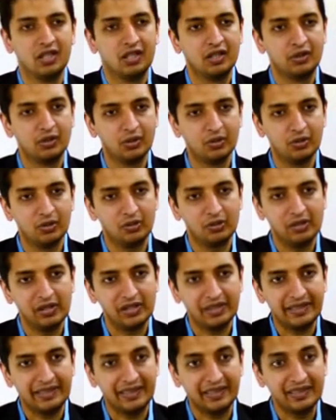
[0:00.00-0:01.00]
So
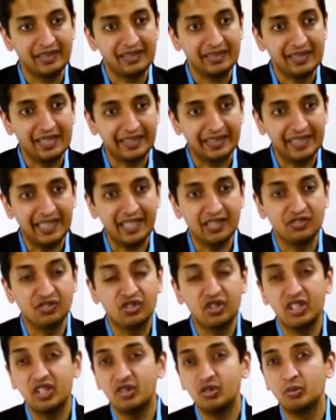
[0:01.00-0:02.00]
again,
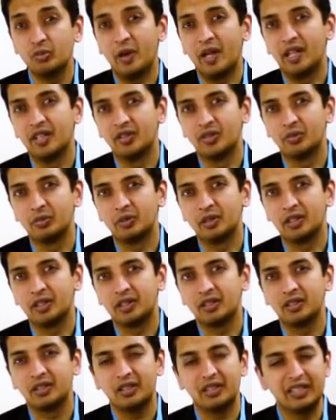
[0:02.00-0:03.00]
change
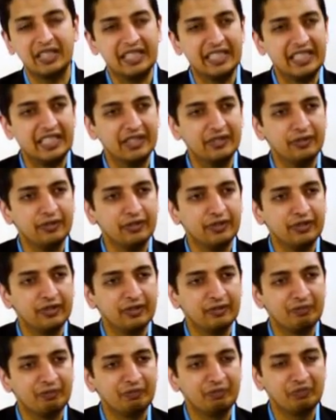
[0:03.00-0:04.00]
management. If
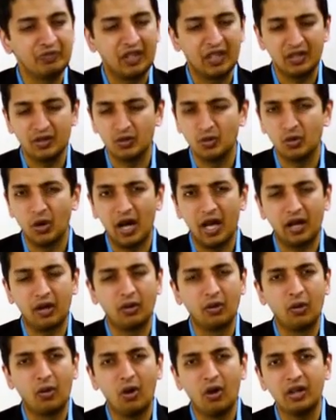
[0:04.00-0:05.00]
you are
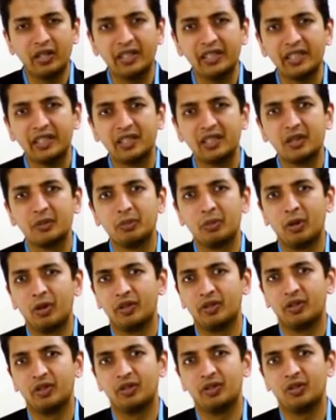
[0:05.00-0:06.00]
not in the
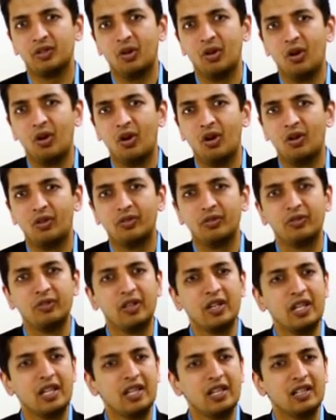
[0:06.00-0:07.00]
process of
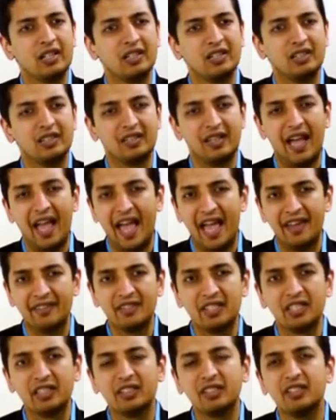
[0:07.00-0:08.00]

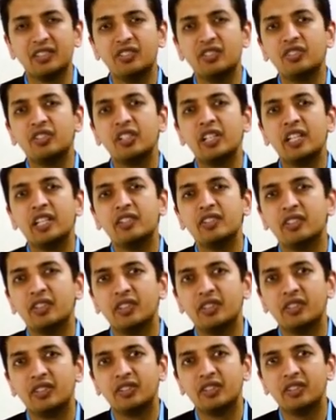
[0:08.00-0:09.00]
having
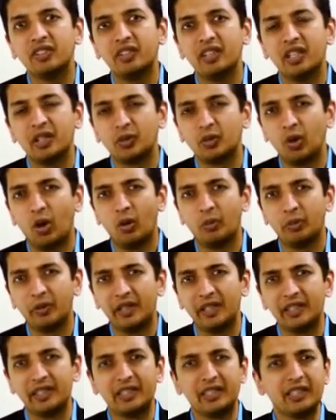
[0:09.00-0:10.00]
changes
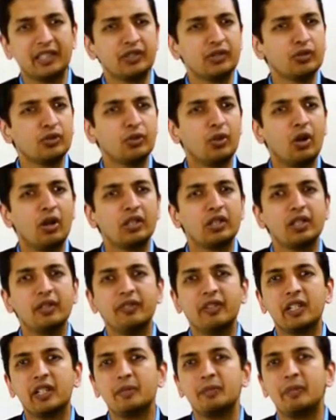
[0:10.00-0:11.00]
incorporated, it's not the
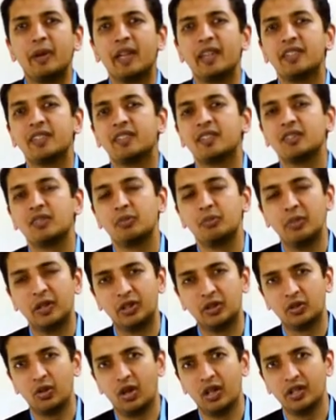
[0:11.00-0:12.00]
very best
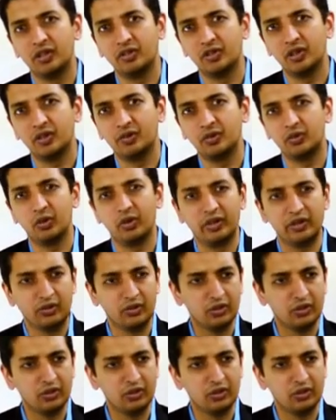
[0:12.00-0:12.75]
methodology of choice.